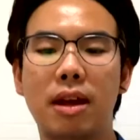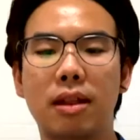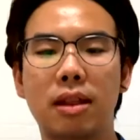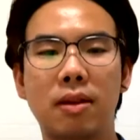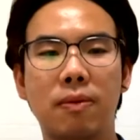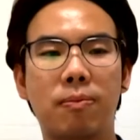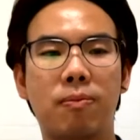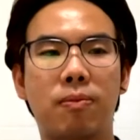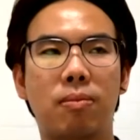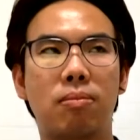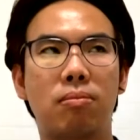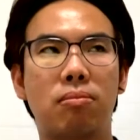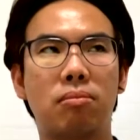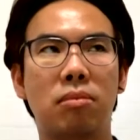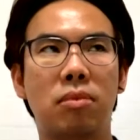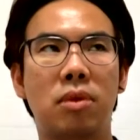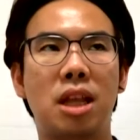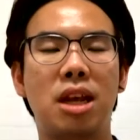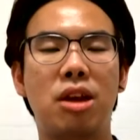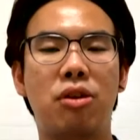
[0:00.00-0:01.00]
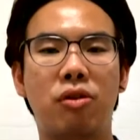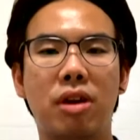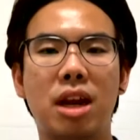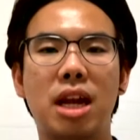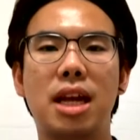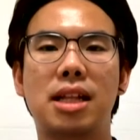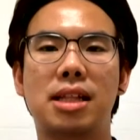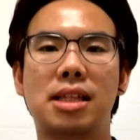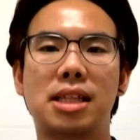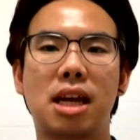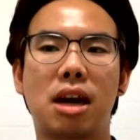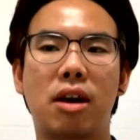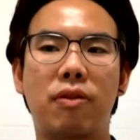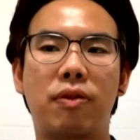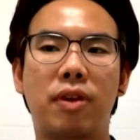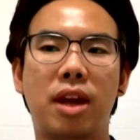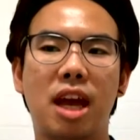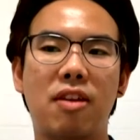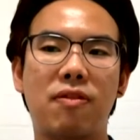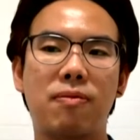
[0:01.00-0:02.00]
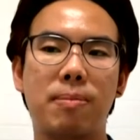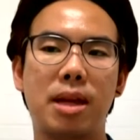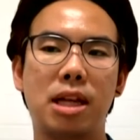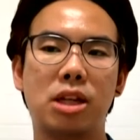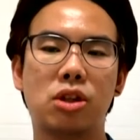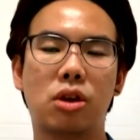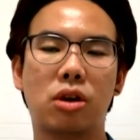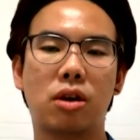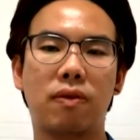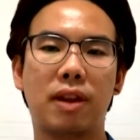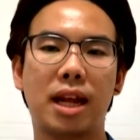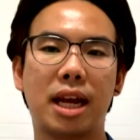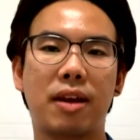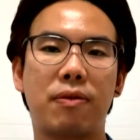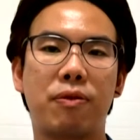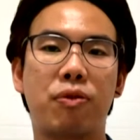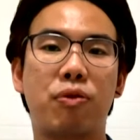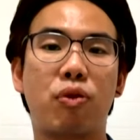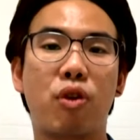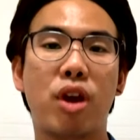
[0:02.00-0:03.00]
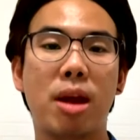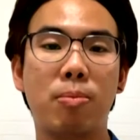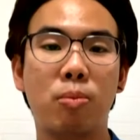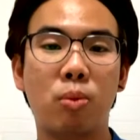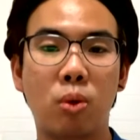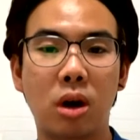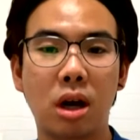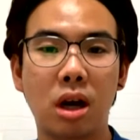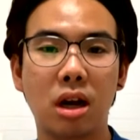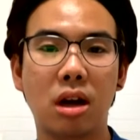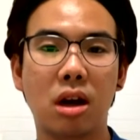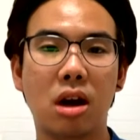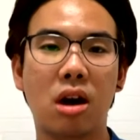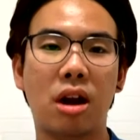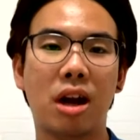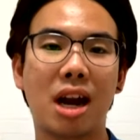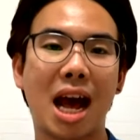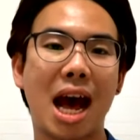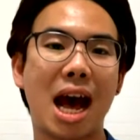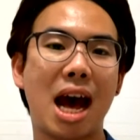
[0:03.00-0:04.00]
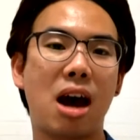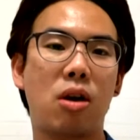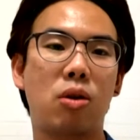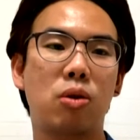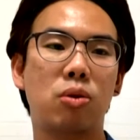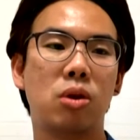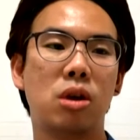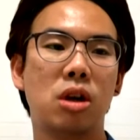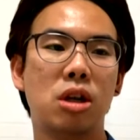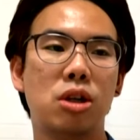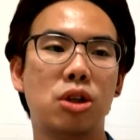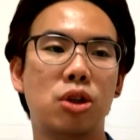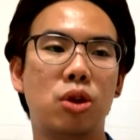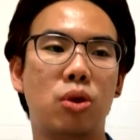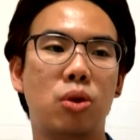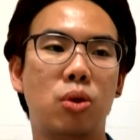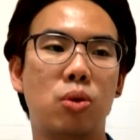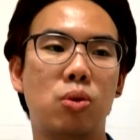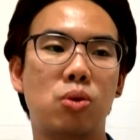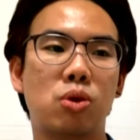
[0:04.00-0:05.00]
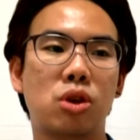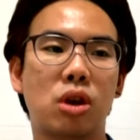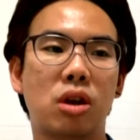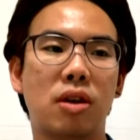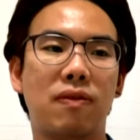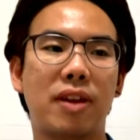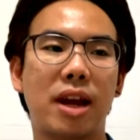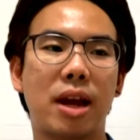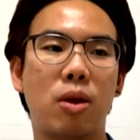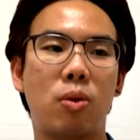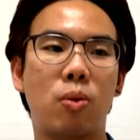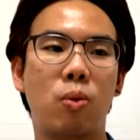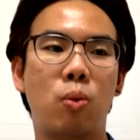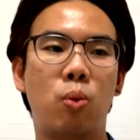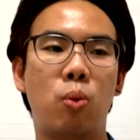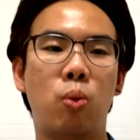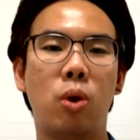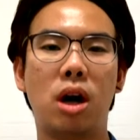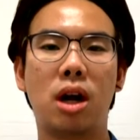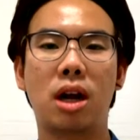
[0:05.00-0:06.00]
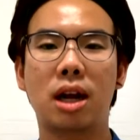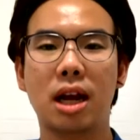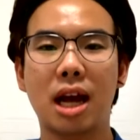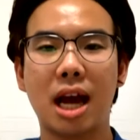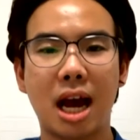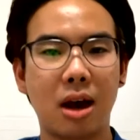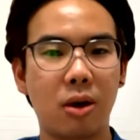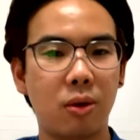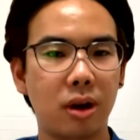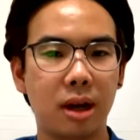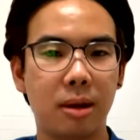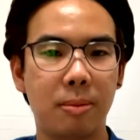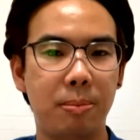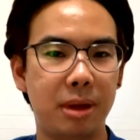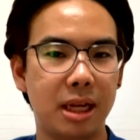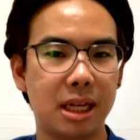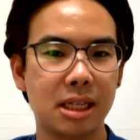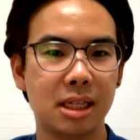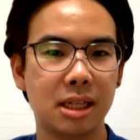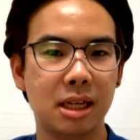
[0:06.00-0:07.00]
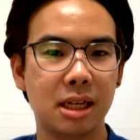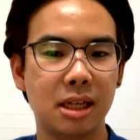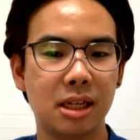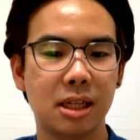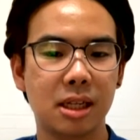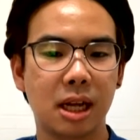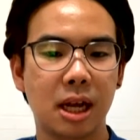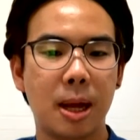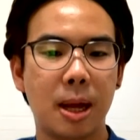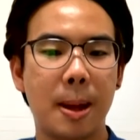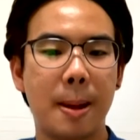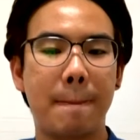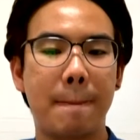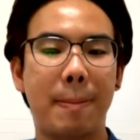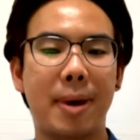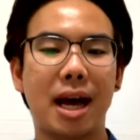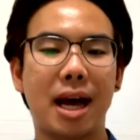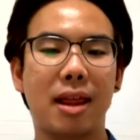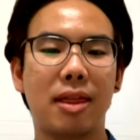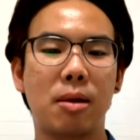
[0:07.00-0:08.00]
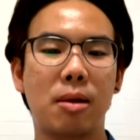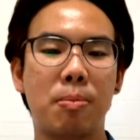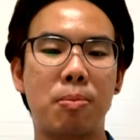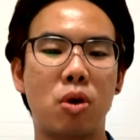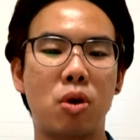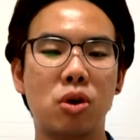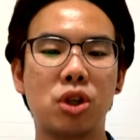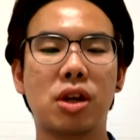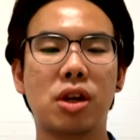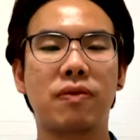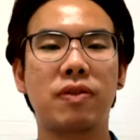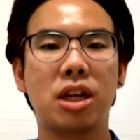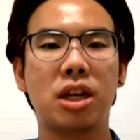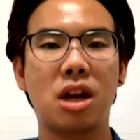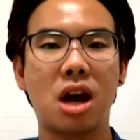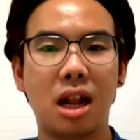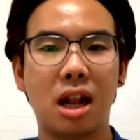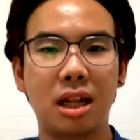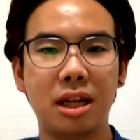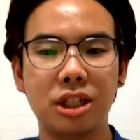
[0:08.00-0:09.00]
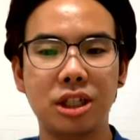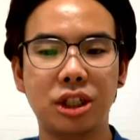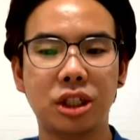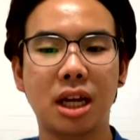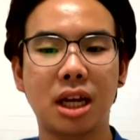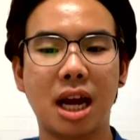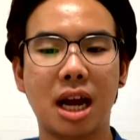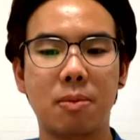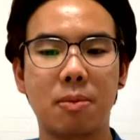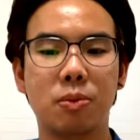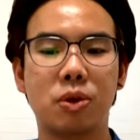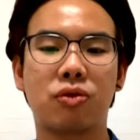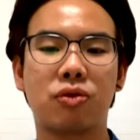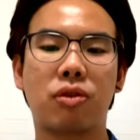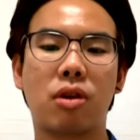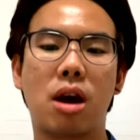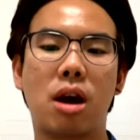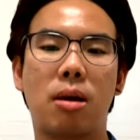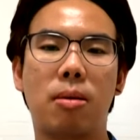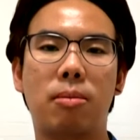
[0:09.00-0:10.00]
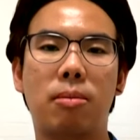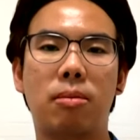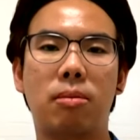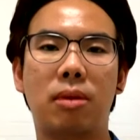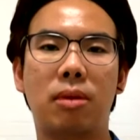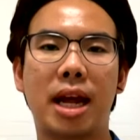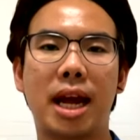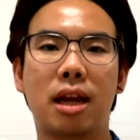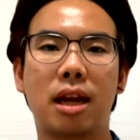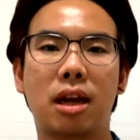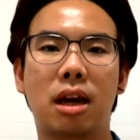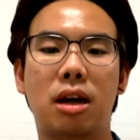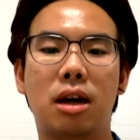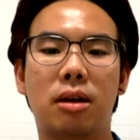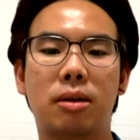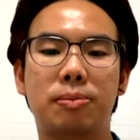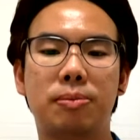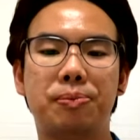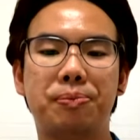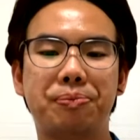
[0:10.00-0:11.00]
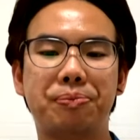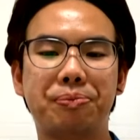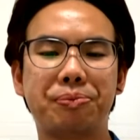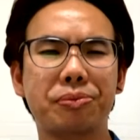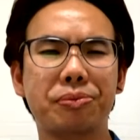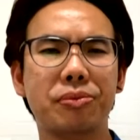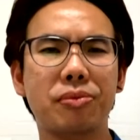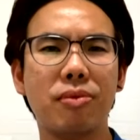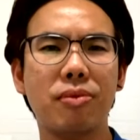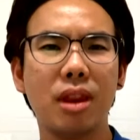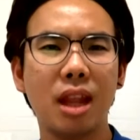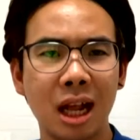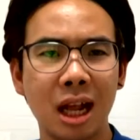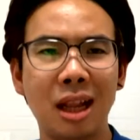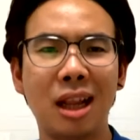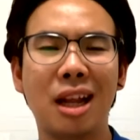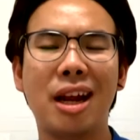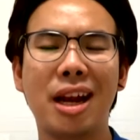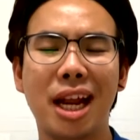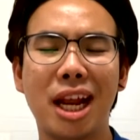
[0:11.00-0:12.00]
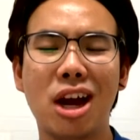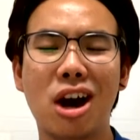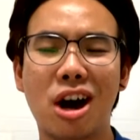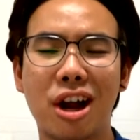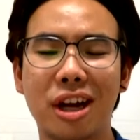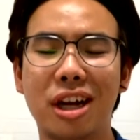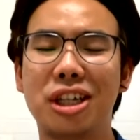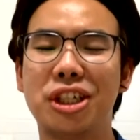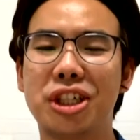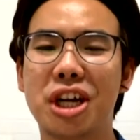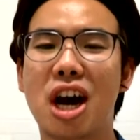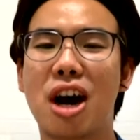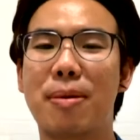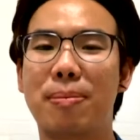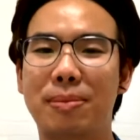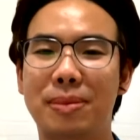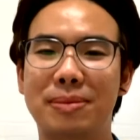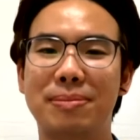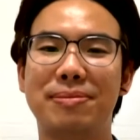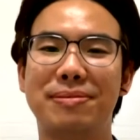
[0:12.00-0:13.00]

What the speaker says: that the degree itself gave me sort of like a framework on how to sort of like work out a business. but most of the knowledge comes from like learning on the job.